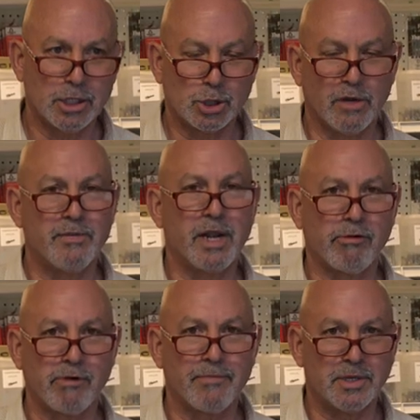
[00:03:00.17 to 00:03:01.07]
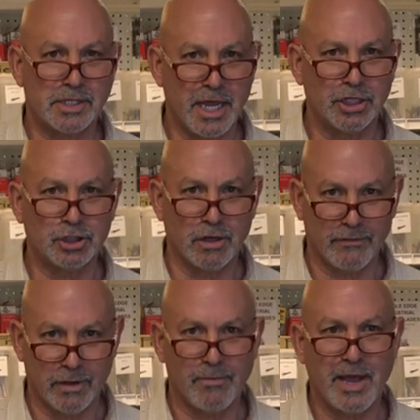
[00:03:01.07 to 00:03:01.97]
sort of been our reputation
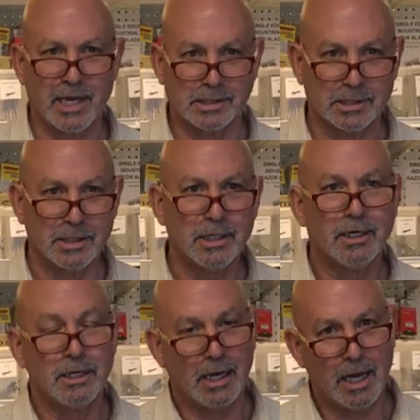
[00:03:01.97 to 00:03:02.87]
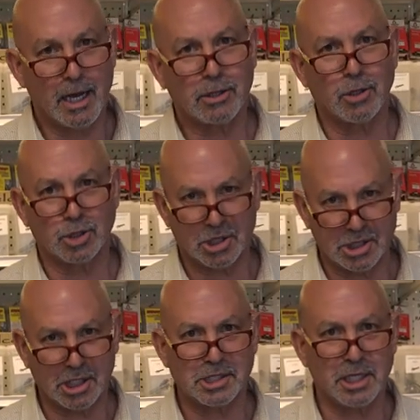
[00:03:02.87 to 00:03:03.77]
over the past Uh, close to
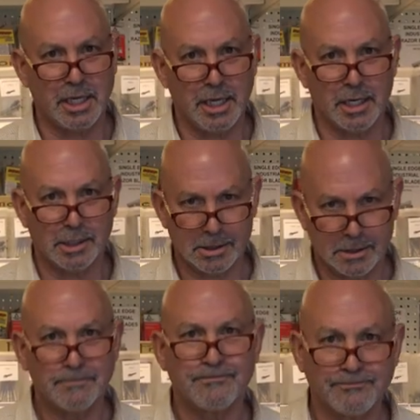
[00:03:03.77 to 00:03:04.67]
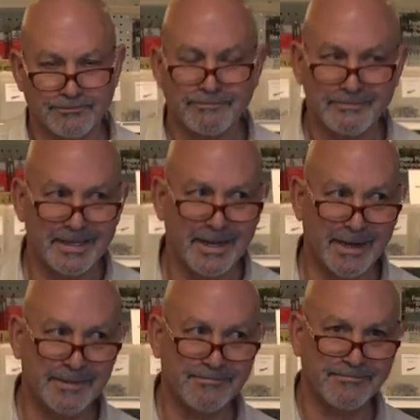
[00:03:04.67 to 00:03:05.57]
sixty years. Mm-hmm.
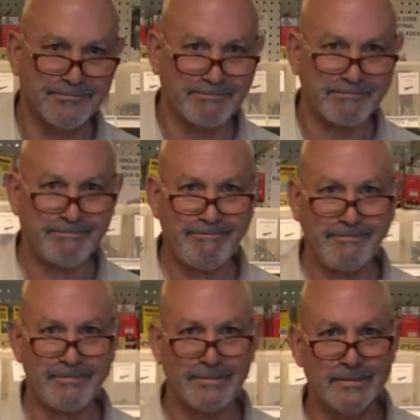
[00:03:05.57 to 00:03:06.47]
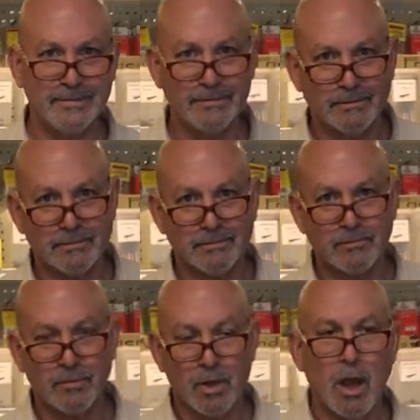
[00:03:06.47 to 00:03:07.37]
Yeah. And deliveries as well.
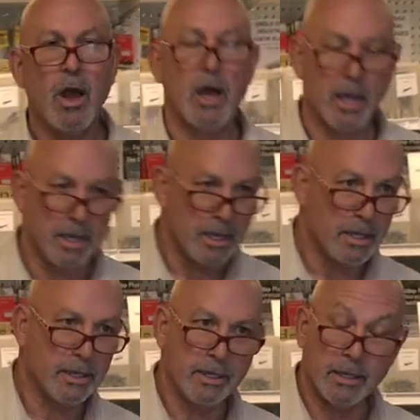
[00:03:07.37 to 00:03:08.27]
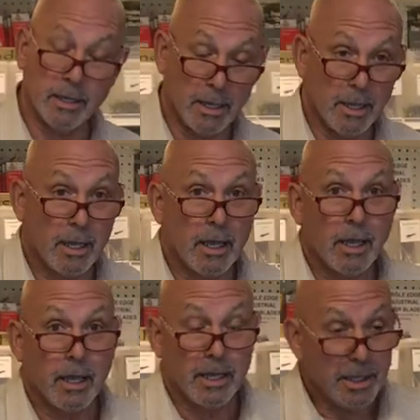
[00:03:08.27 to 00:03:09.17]
You certainly have done a, enough deliveries.